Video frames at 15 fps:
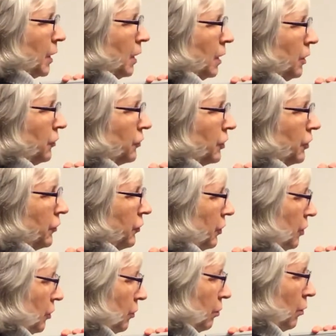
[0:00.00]
is
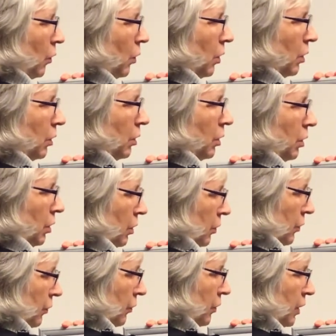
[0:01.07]
considered more
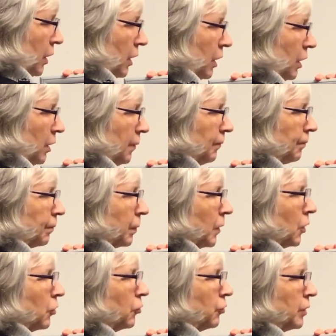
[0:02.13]
the
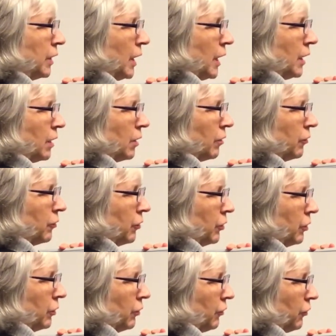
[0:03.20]
creative
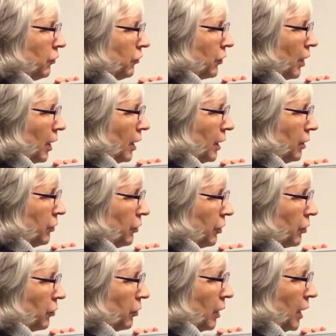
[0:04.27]
side, or
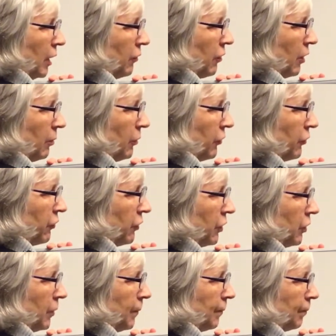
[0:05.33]
the creative
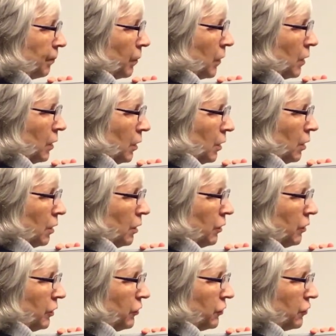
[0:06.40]
hemisphere,
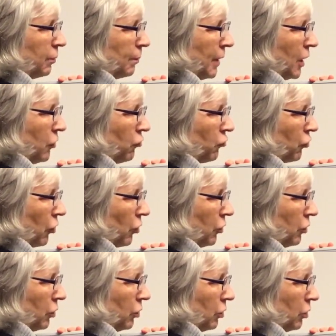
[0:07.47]
the
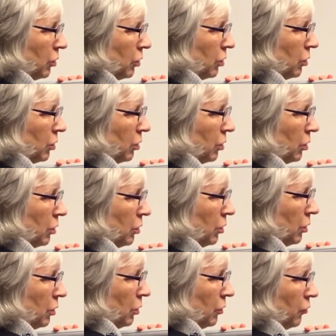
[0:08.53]
spatial
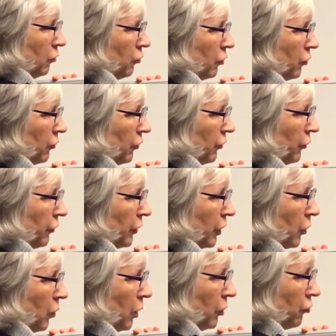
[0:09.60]
versus
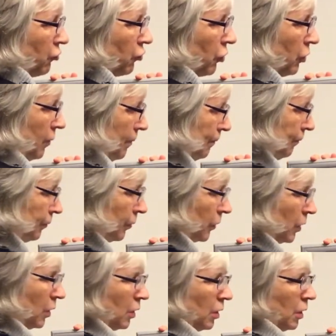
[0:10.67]
sequential,
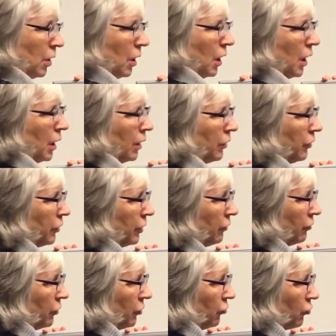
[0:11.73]
and the
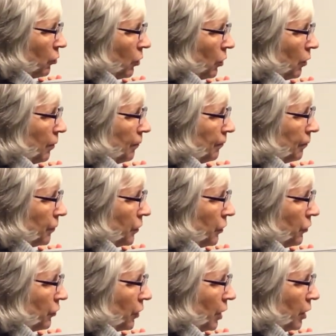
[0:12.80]
visual
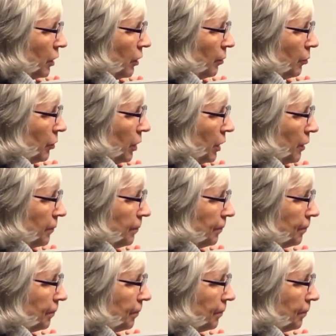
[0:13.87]
side of the brain.